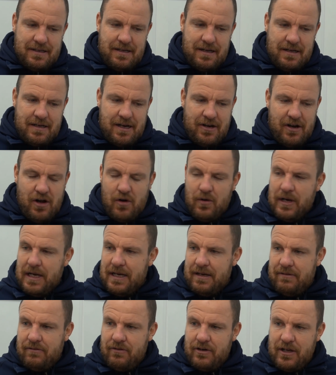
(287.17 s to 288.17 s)
And I know
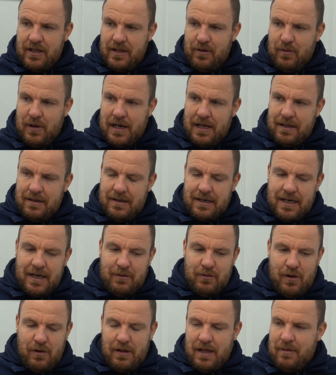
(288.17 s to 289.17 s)
Ian really well, and he
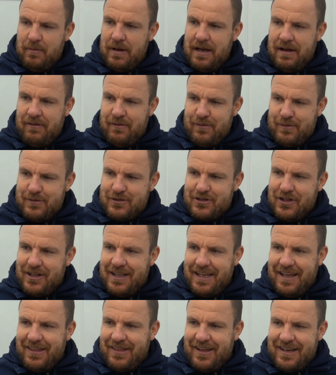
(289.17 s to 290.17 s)
won't let me have him until
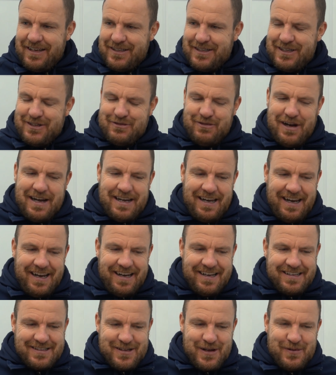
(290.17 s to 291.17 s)
he thinks he's ready.
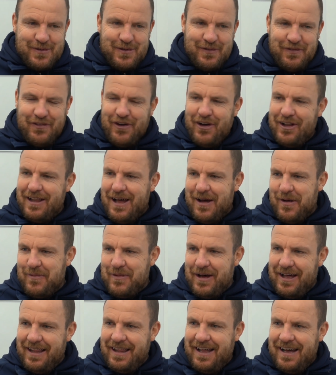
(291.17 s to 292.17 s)
So we'll fall out
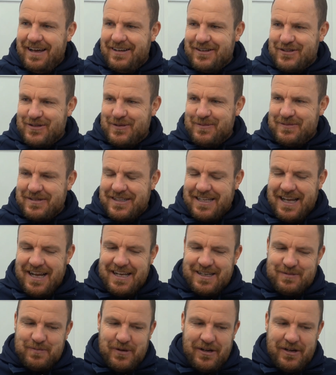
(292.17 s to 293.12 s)
about that at some stage.